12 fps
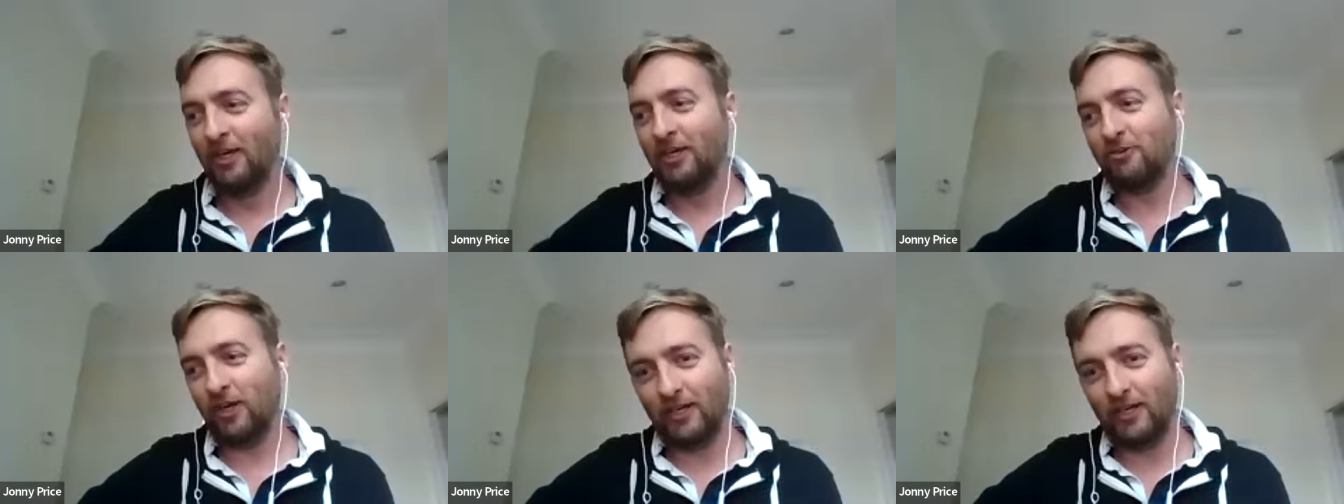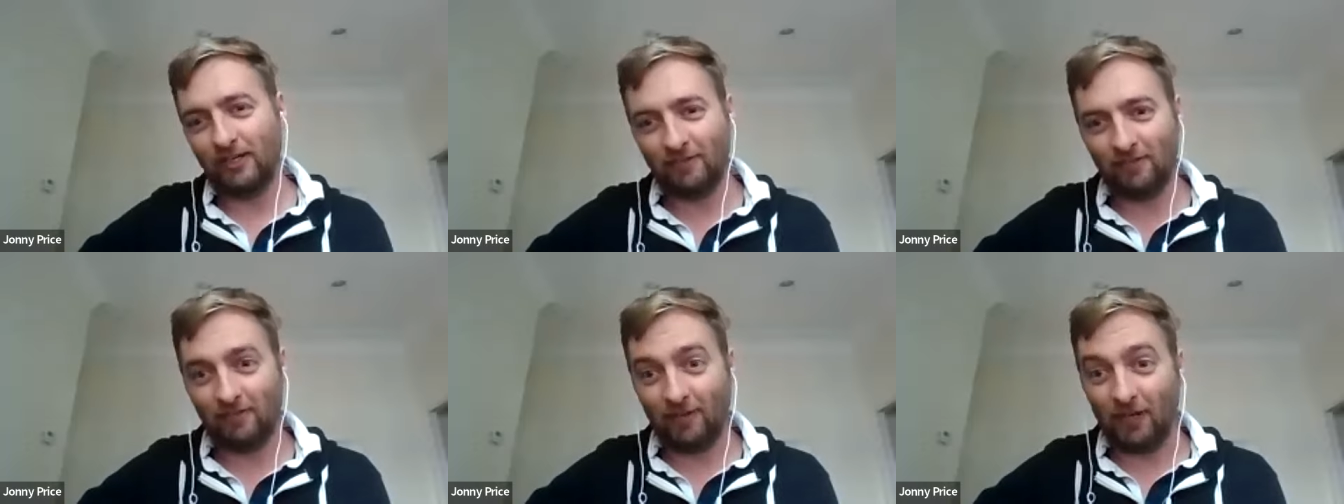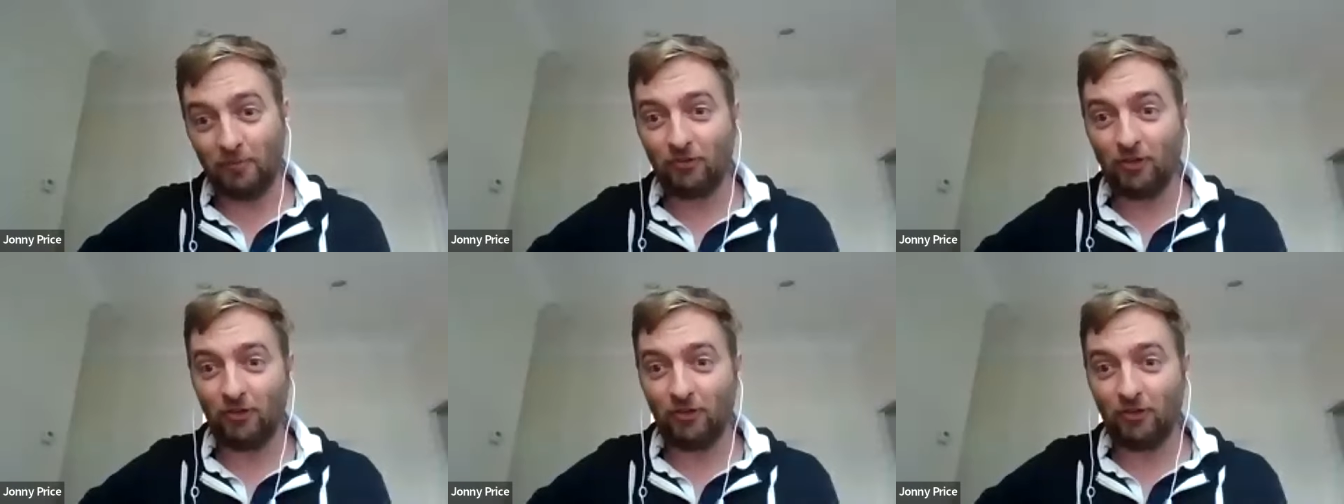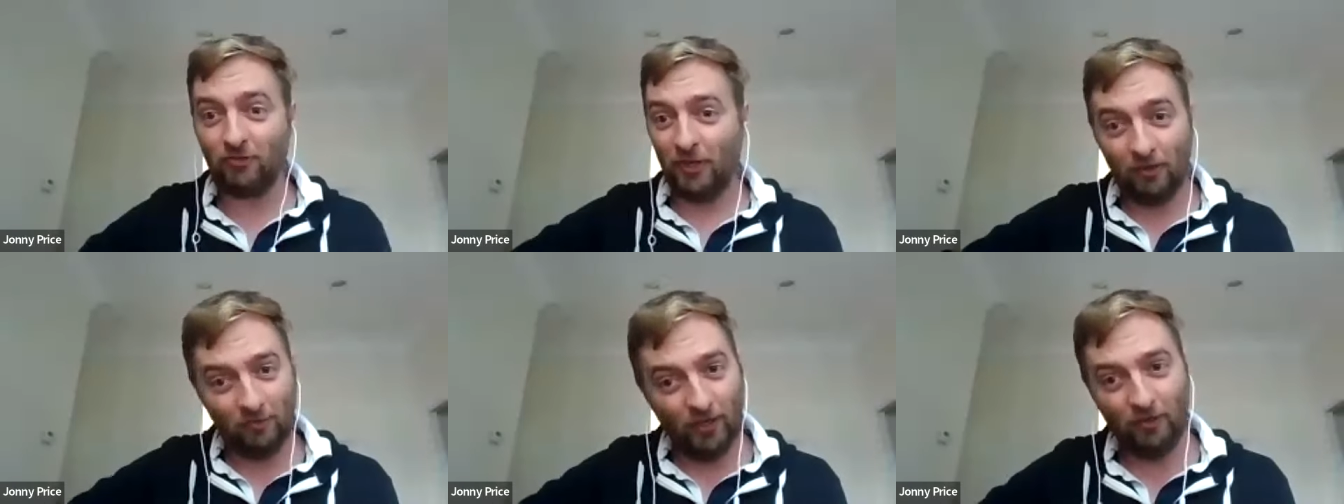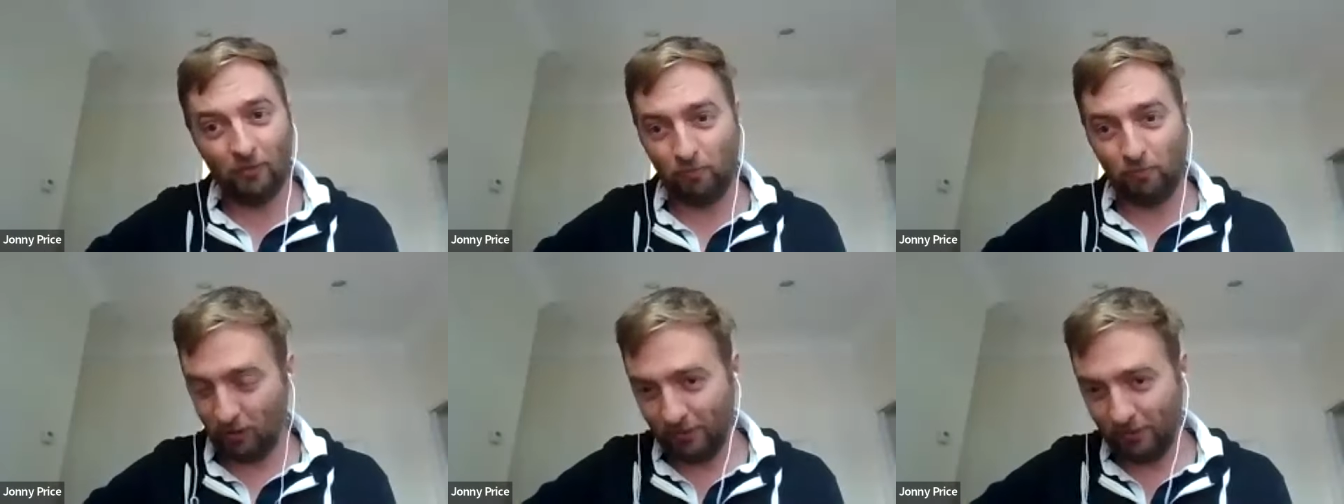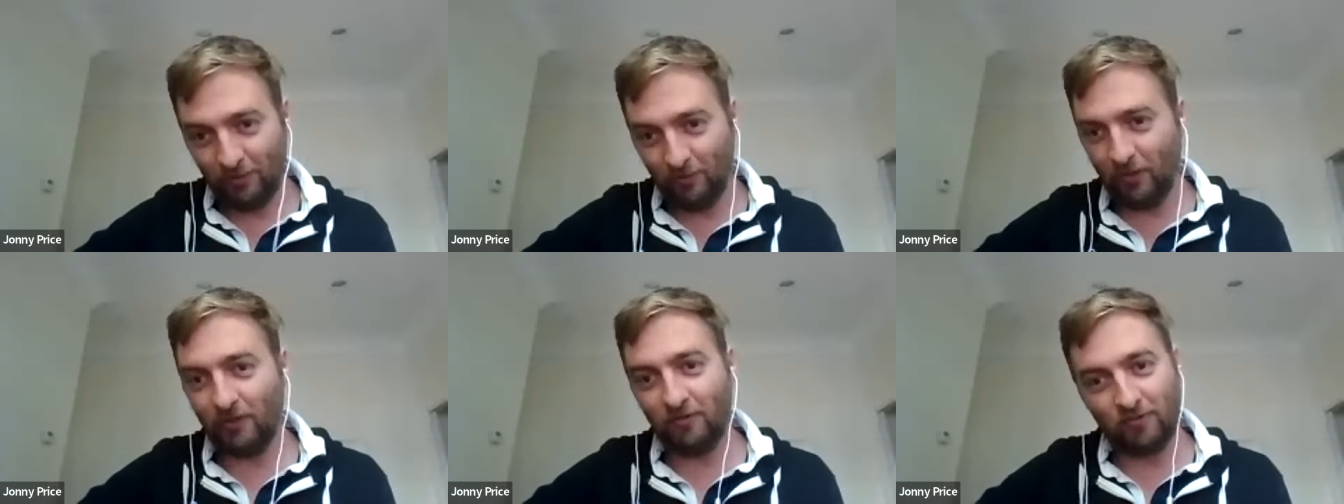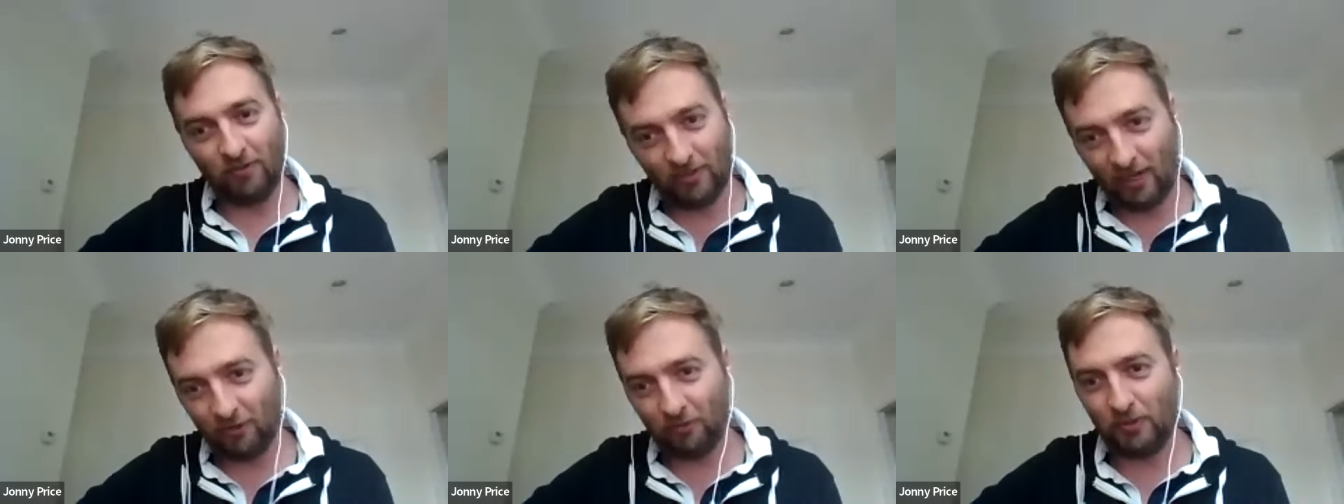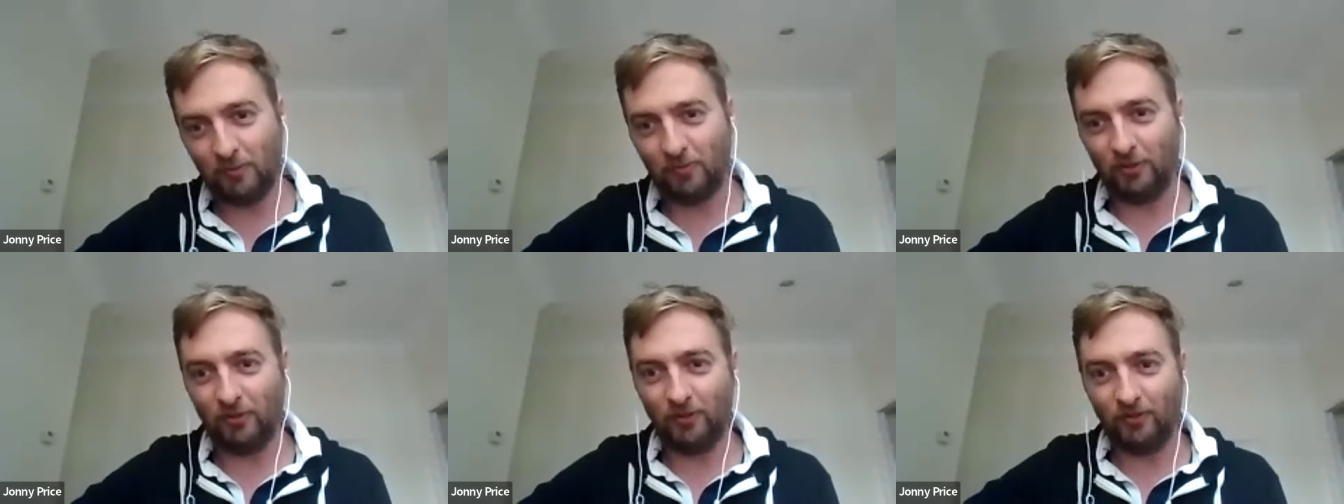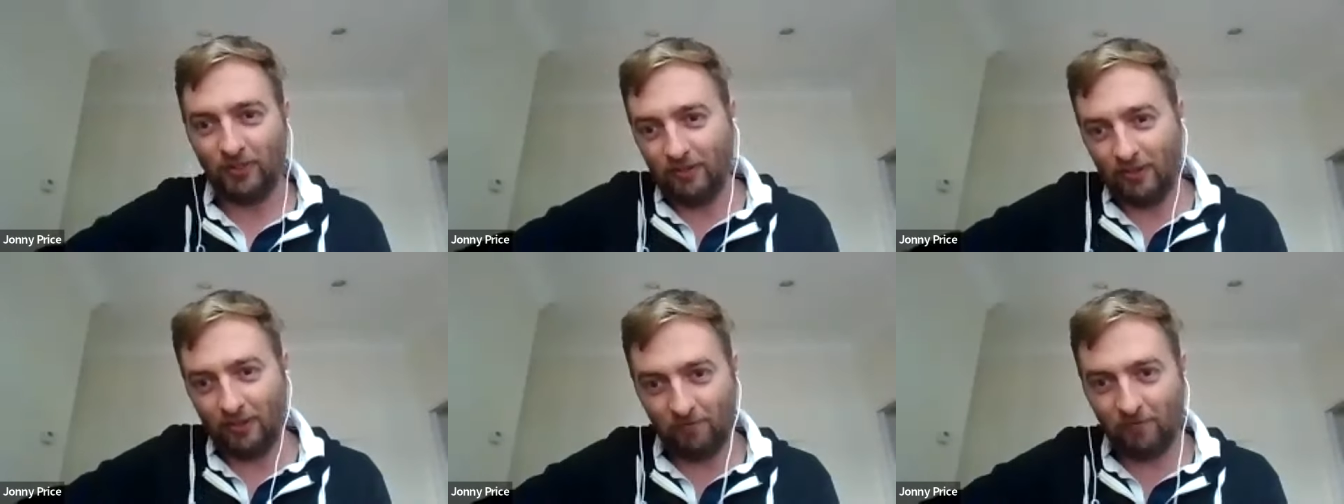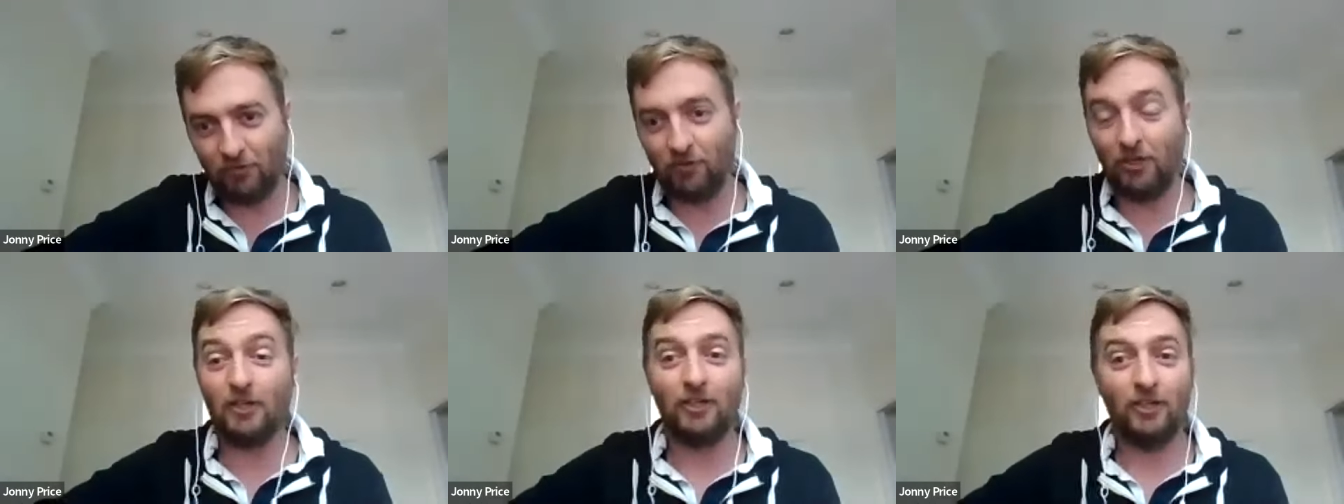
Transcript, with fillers: trying to connect to this enterprise customer well probably one of the thousand people that invested in